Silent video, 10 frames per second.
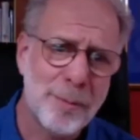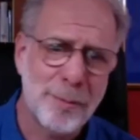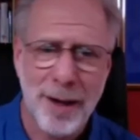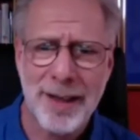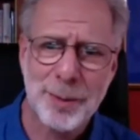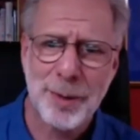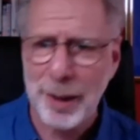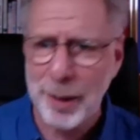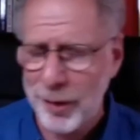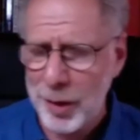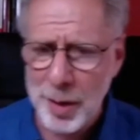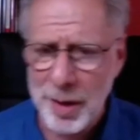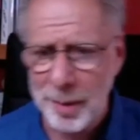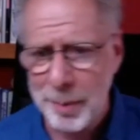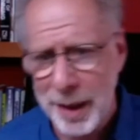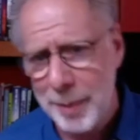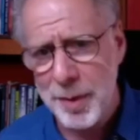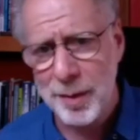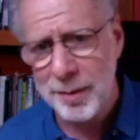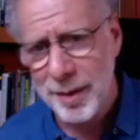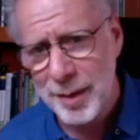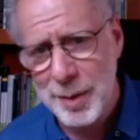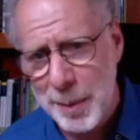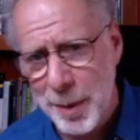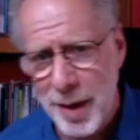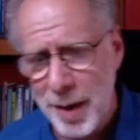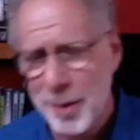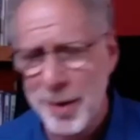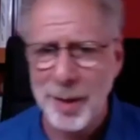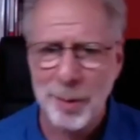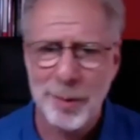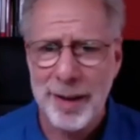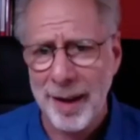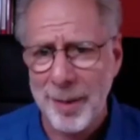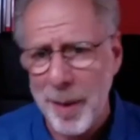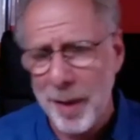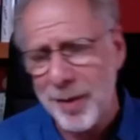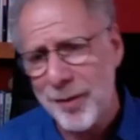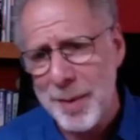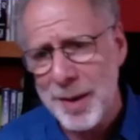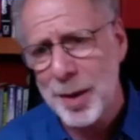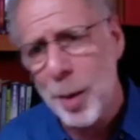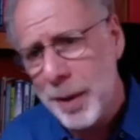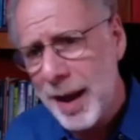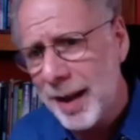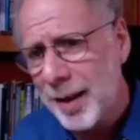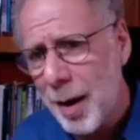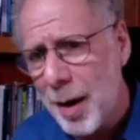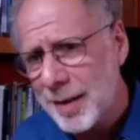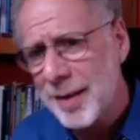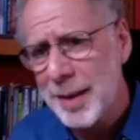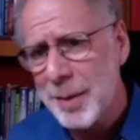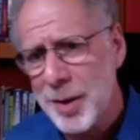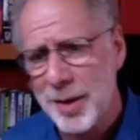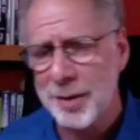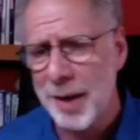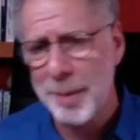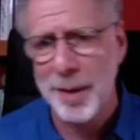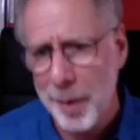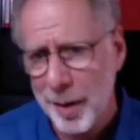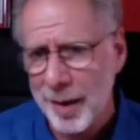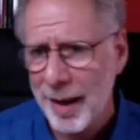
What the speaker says: running is really good for you, and then pick up the newspaper another day and you'll read like about the famous Copenhagen heart study, which I describe in the book,